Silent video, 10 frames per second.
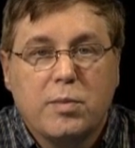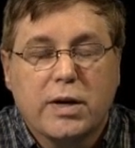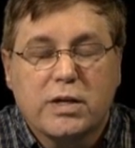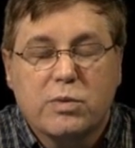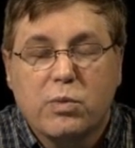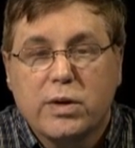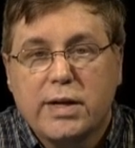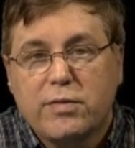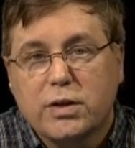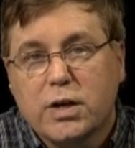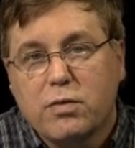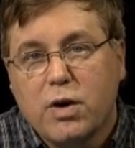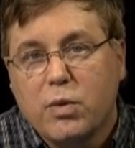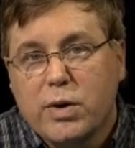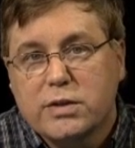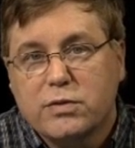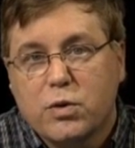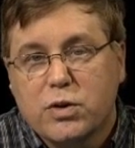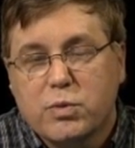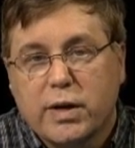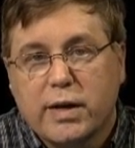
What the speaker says: because we wouldn't have to cover our reservoirs.